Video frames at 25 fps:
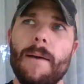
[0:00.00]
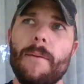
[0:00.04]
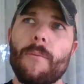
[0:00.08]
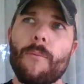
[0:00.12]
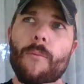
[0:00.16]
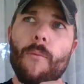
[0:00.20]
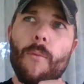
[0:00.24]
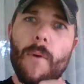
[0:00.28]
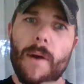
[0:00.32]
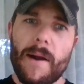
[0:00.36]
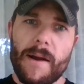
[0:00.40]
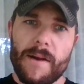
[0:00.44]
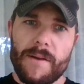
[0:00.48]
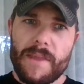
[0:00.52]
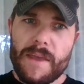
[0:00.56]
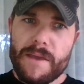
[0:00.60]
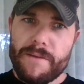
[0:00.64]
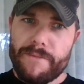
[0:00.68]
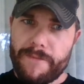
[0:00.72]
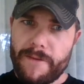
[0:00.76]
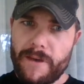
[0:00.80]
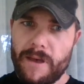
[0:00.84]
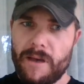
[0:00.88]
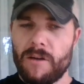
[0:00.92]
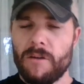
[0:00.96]
Where they
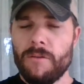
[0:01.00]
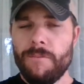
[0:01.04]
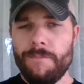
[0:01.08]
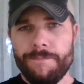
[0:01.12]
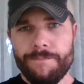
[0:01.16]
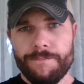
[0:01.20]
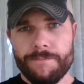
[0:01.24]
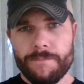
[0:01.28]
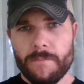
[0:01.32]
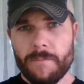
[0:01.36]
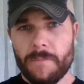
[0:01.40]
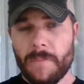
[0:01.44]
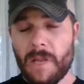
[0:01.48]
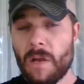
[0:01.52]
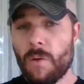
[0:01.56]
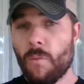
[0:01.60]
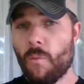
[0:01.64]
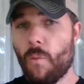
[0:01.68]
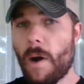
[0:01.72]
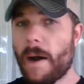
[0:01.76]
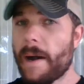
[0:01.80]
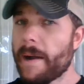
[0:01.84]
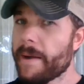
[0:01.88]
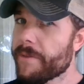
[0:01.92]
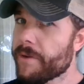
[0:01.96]
fell and
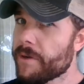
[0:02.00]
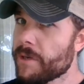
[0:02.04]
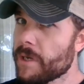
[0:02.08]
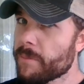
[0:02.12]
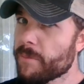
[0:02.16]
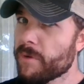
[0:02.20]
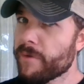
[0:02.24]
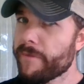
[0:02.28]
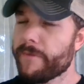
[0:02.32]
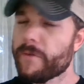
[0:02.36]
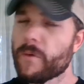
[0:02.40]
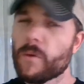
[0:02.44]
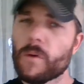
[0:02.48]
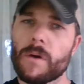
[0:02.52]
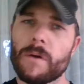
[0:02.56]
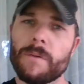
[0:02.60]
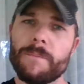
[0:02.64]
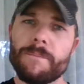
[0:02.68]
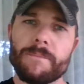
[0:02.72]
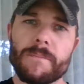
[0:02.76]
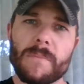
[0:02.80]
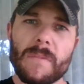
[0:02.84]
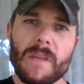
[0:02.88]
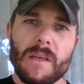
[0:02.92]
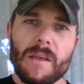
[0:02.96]
why they're number four
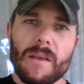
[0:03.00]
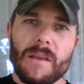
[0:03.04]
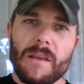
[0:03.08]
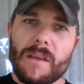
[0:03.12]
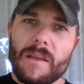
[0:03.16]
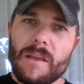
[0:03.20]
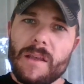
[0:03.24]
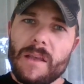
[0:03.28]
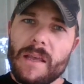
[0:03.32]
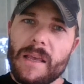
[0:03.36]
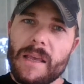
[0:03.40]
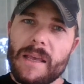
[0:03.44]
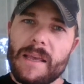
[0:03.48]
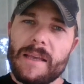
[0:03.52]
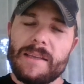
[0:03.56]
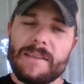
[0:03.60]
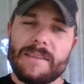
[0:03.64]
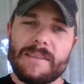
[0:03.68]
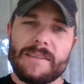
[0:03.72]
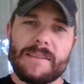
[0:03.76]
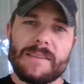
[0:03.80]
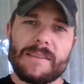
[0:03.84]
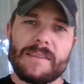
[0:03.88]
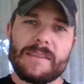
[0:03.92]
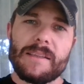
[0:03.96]

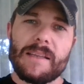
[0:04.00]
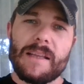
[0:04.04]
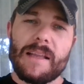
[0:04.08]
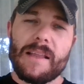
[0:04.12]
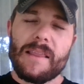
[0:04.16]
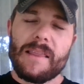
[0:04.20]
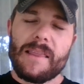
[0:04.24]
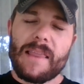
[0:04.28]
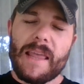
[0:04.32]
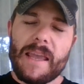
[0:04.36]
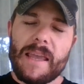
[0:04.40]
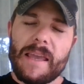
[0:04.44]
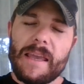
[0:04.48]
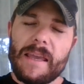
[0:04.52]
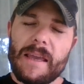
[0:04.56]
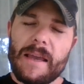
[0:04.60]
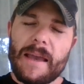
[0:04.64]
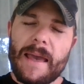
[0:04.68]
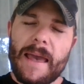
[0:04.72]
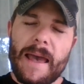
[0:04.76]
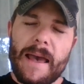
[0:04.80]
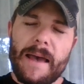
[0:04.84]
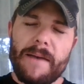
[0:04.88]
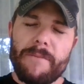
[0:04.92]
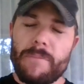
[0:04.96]
is they
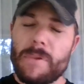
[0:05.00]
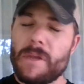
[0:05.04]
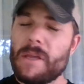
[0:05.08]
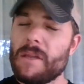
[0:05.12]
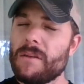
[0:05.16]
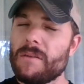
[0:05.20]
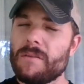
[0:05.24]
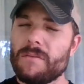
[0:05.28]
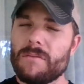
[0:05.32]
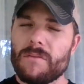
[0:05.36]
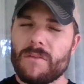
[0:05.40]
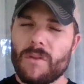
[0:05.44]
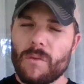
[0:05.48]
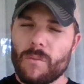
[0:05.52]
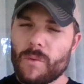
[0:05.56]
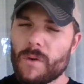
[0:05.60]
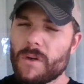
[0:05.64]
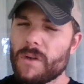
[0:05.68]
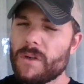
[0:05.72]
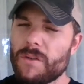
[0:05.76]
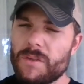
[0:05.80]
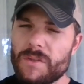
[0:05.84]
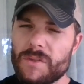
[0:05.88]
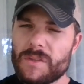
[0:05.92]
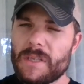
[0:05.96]
have been the
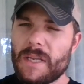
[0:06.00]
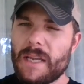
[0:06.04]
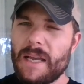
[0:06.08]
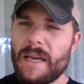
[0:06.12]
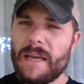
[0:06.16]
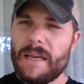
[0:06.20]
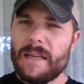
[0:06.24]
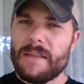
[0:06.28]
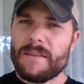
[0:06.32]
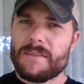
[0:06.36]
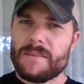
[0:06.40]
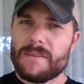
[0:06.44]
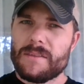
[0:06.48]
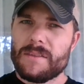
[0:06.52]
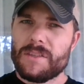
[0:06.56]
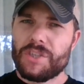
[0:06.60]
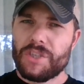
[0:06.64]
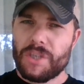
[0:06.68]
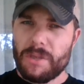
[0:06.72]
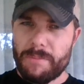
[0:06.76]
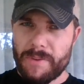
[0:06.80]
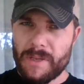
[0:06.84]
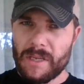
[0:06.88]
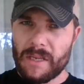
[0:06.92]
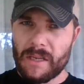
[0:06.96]
worst at
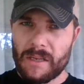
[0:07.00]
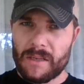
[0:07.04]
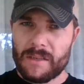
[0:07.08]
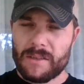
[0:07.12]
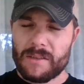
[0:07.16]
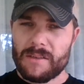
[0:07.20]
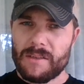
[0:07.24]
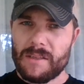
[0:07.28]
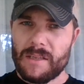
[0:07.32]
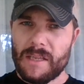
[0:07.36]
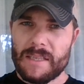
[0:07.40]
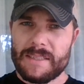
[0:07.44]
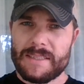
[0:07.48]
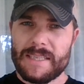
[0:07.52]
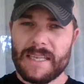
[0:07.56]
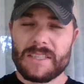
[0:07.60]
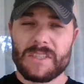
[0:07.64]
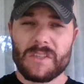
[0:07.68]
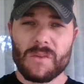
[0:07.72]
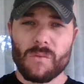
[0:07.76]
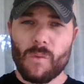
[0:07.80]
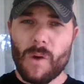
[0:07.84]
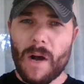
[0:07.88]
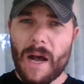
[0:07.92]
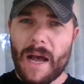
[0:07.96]
shipping. It takes
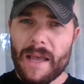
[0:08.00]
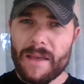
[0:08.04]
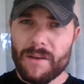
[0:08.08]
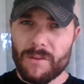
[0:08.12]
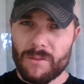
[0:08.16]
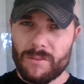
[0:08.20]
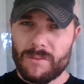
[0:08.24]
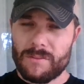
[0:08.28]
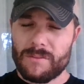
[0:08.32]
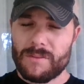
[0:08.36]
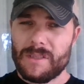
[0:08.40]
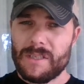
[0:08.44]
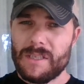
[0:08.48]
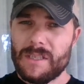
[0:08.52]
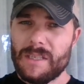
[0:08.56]
a while.